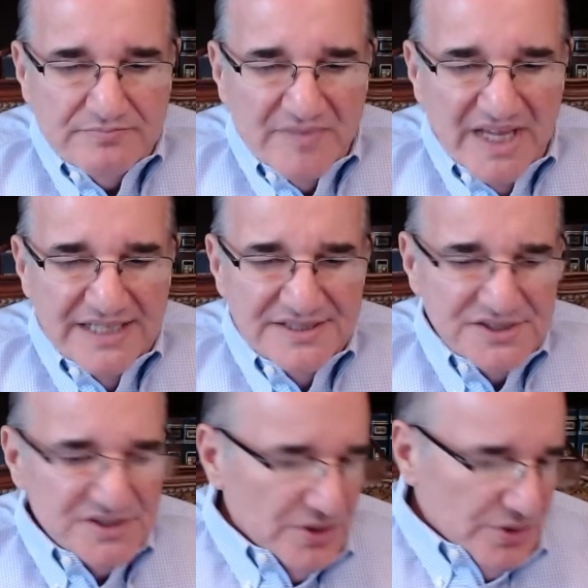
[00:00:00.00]
And
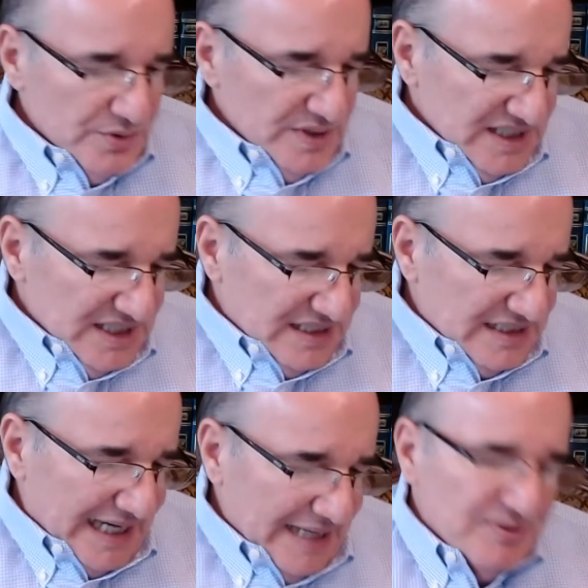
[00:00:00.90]
so
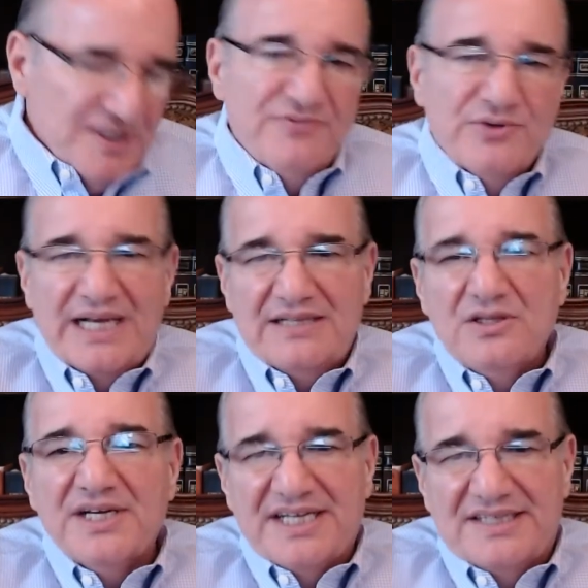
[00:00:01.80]
I believe when I
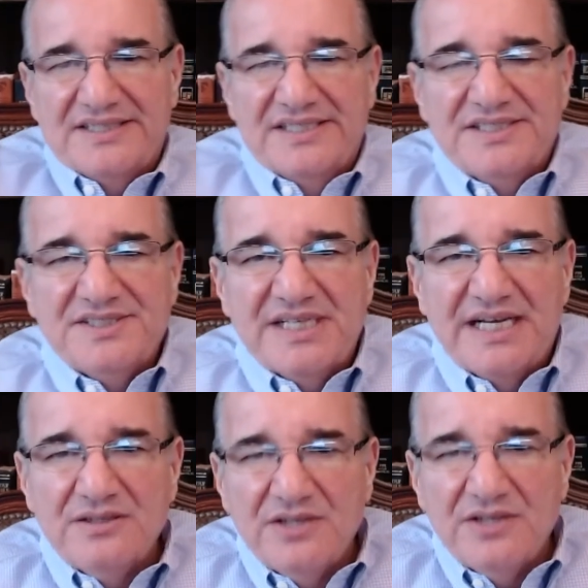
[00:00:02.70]
look at this and
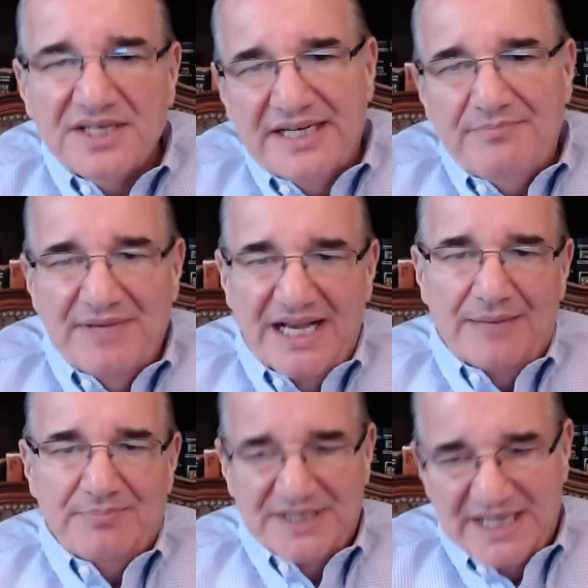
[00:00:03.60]
I look at a
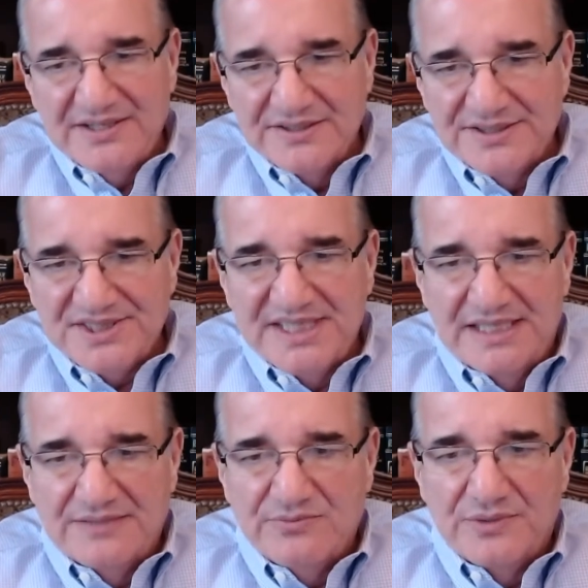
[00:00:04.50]
map and I
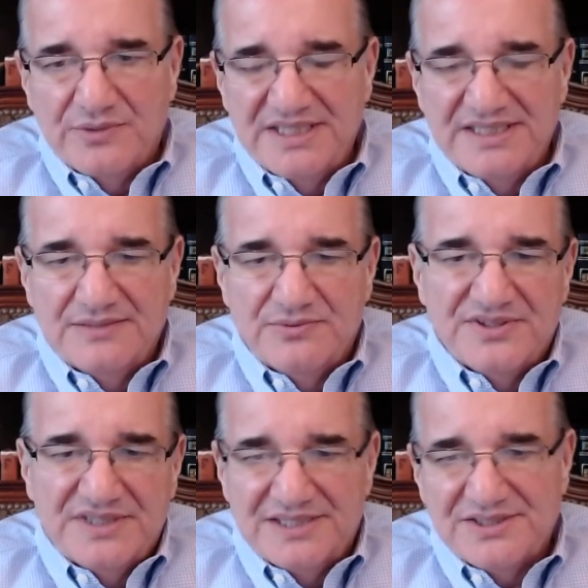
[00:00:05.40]
understand what we did
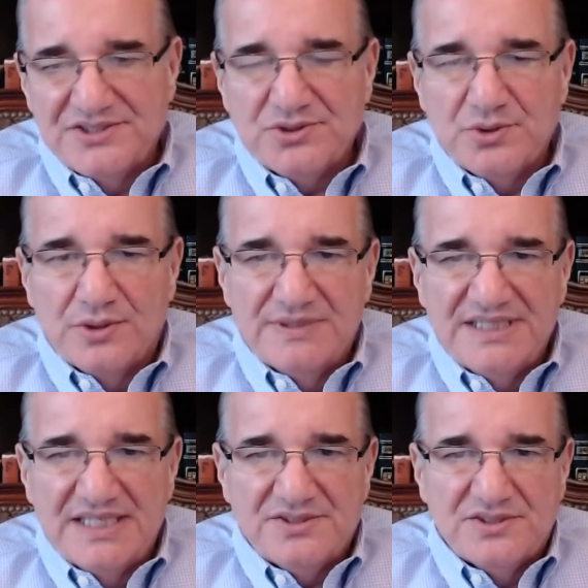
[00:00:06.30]
with Desert Storm and
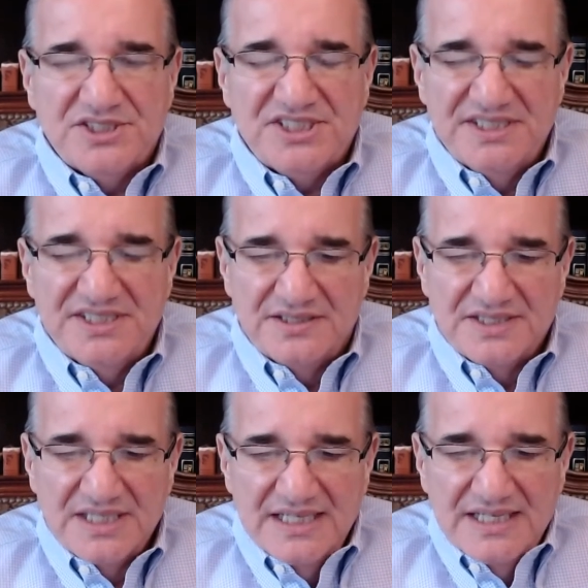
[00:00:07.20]
Desert
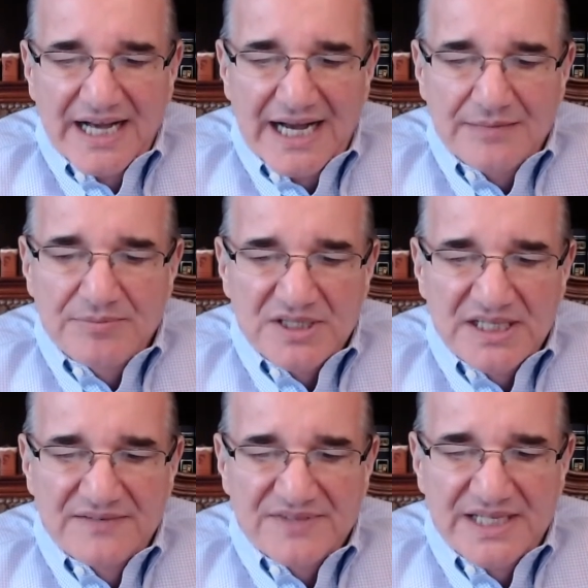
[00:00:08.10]
Shield, I
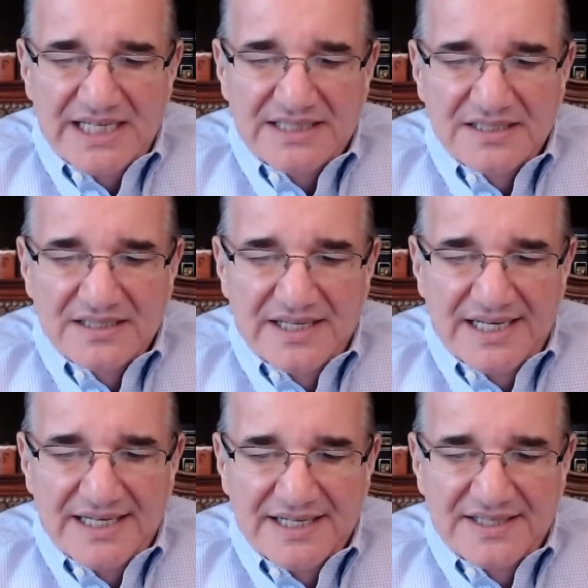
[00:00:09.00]
believe that
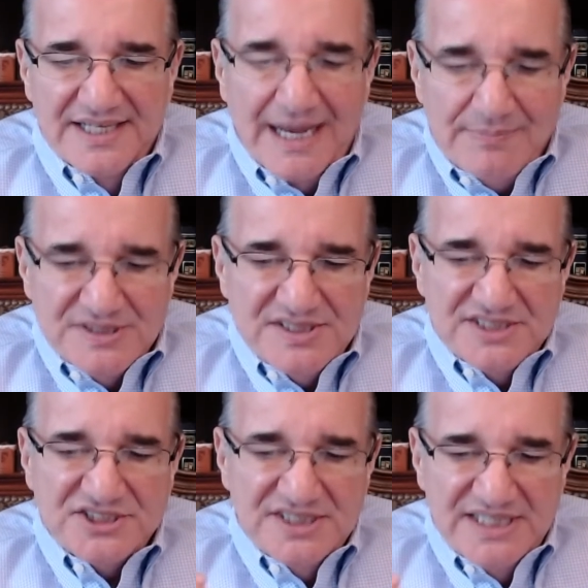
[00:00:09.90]
the
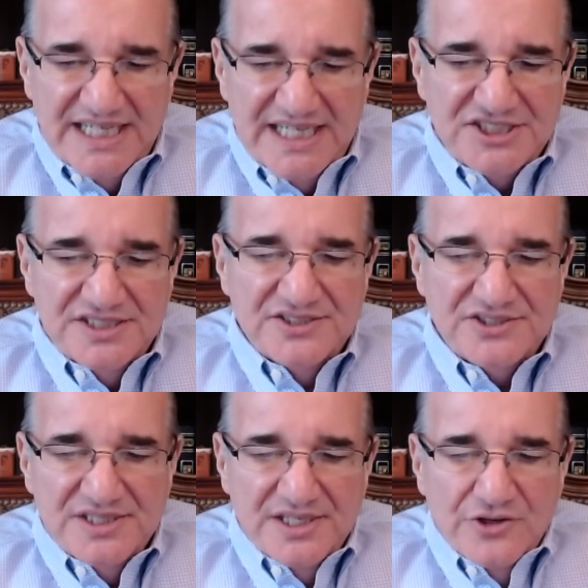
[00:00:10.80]
opposition
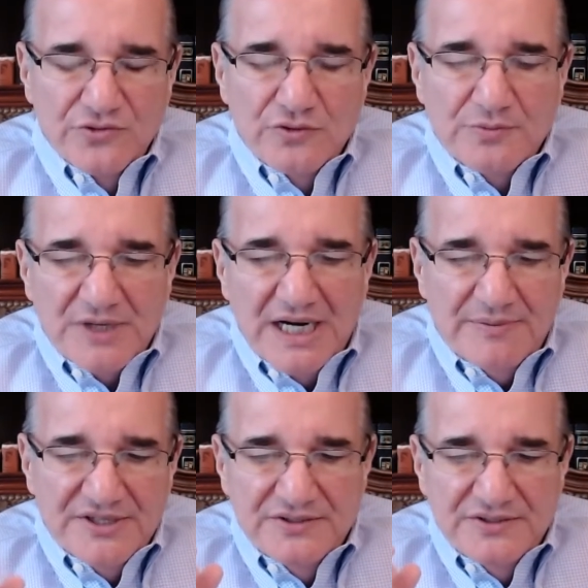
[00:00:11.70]
nations will
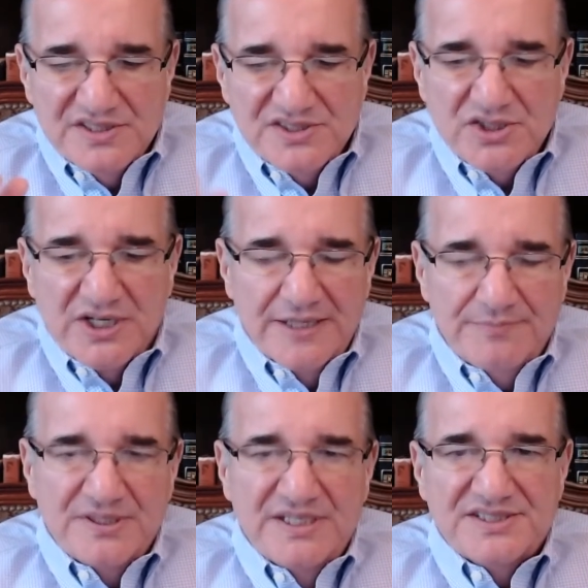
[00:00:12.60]
probably use the Saudi
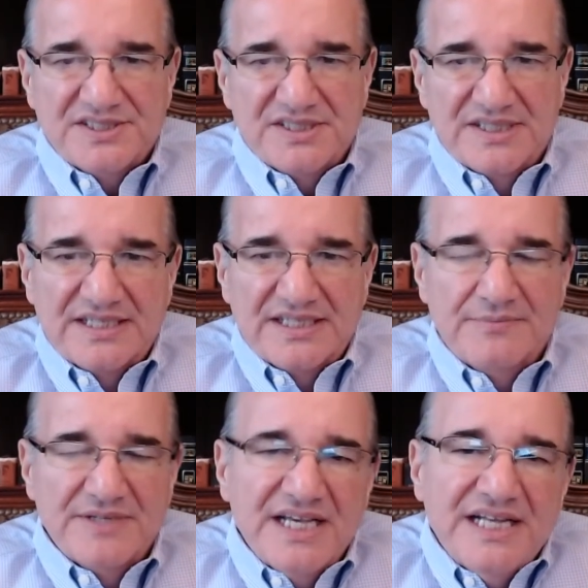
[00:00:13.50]
Peninsula to come
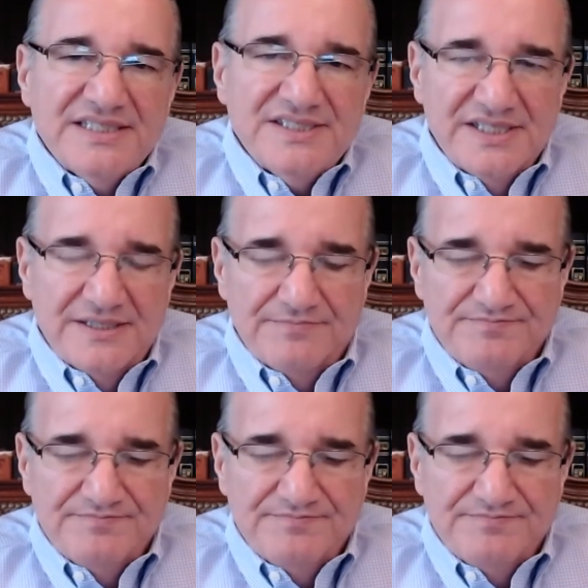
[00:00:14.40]
against him.